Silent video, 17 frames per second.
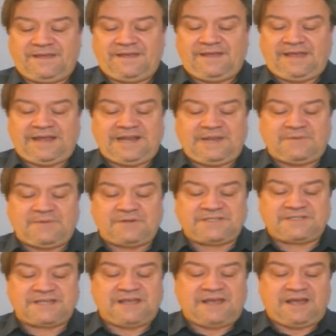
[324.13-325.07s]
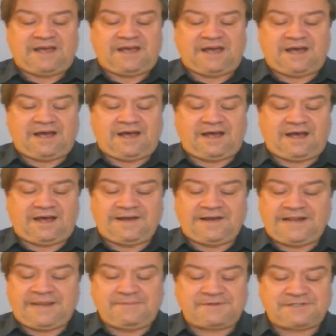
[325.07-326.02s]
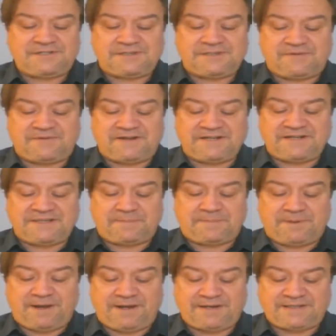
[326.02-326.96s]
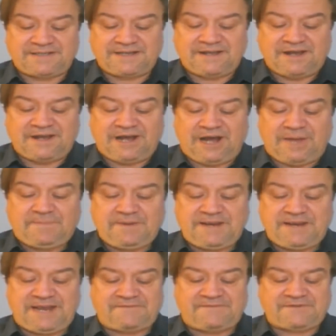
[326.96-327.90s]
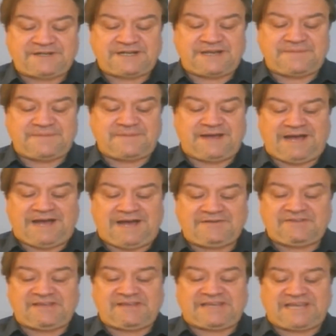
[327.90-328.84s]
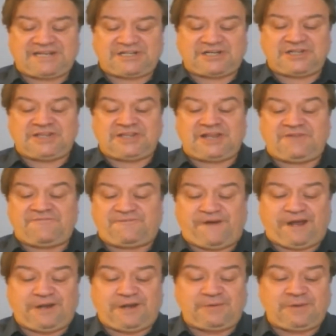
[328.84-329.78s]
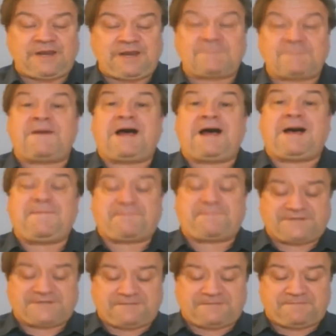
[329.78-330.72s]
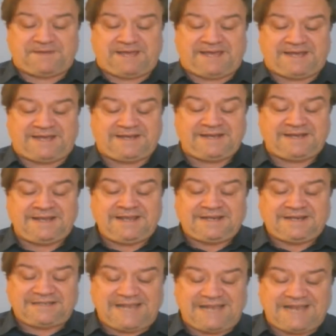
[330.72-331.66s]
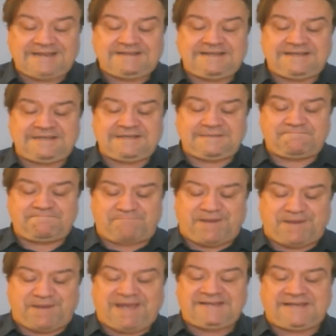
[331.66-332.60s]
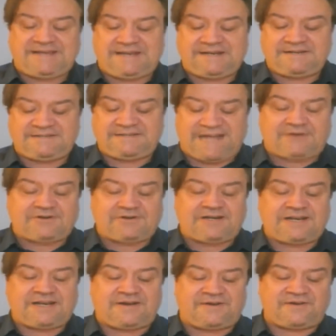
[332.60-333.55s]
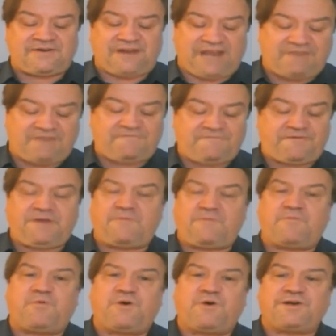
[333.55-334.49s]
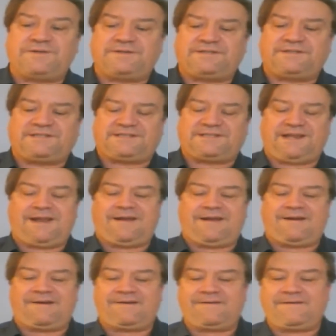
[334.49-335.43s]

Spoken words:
and he was unable to prevent the pot hopping after him out of the kitchen, then following him up to bed, clanging and banging loudly on every wooden stair.